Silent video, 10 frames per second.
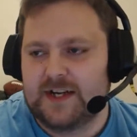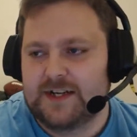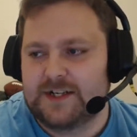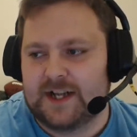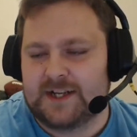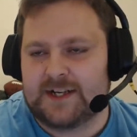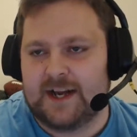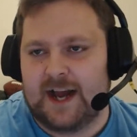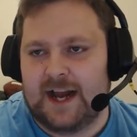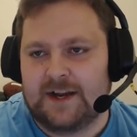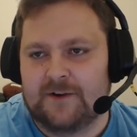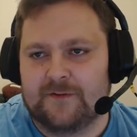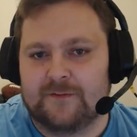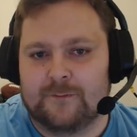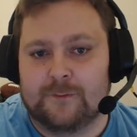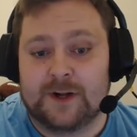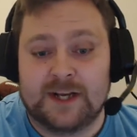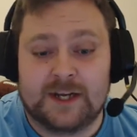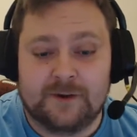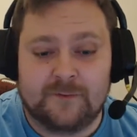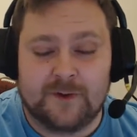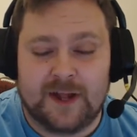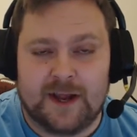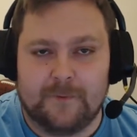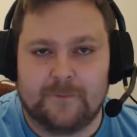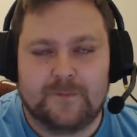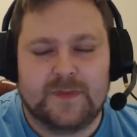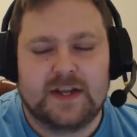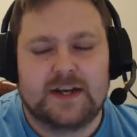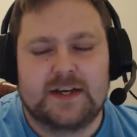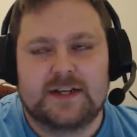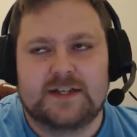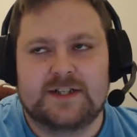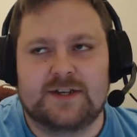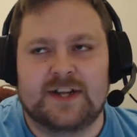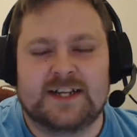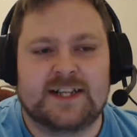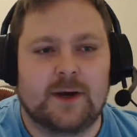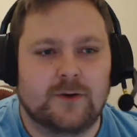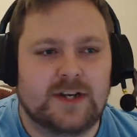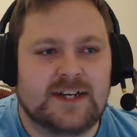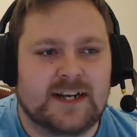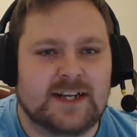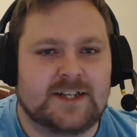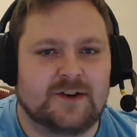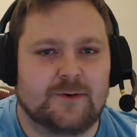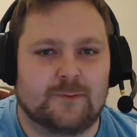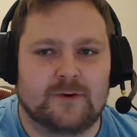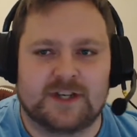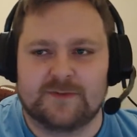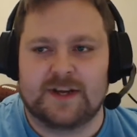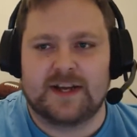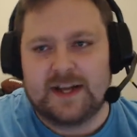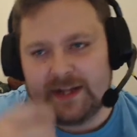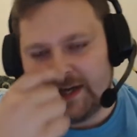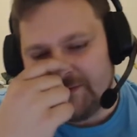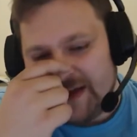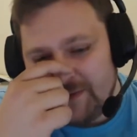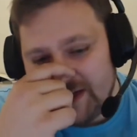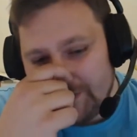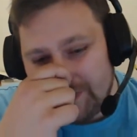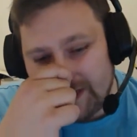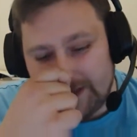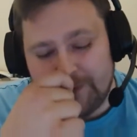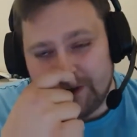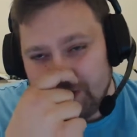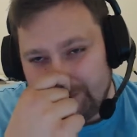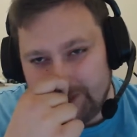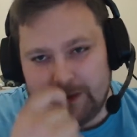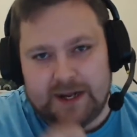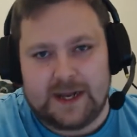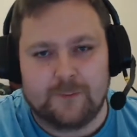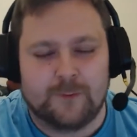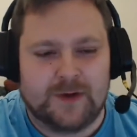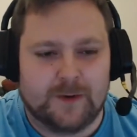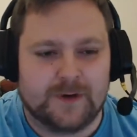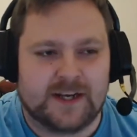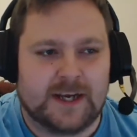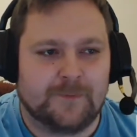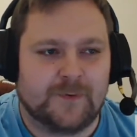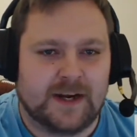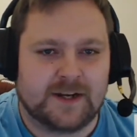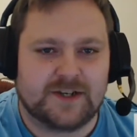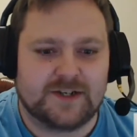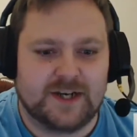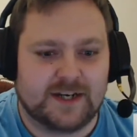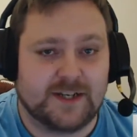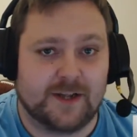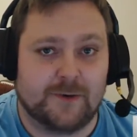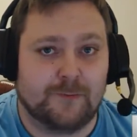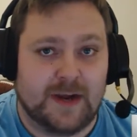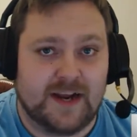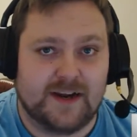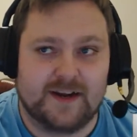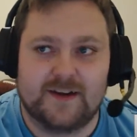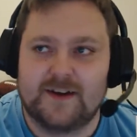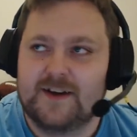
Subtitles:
So that's kind of really good for them. So that's the only deck that sort of worries me. And like maybe the pickup in Graveyard Hate will be able to keep Phoenix in check so they don't ban it,